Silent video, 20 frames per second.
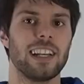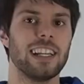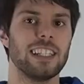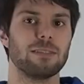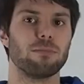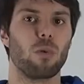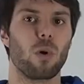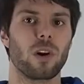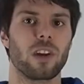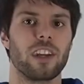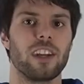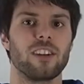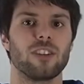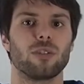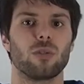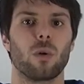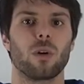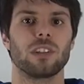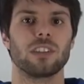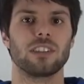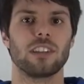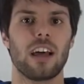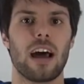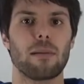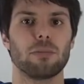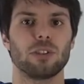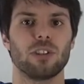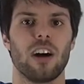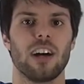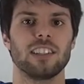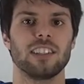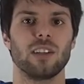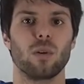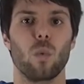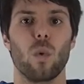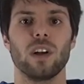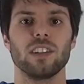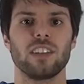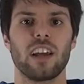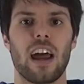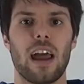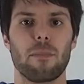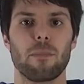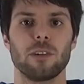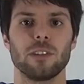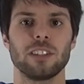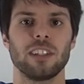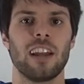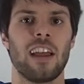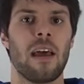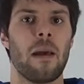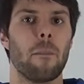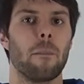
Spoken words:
it is more geared towards slap shots and one-timers,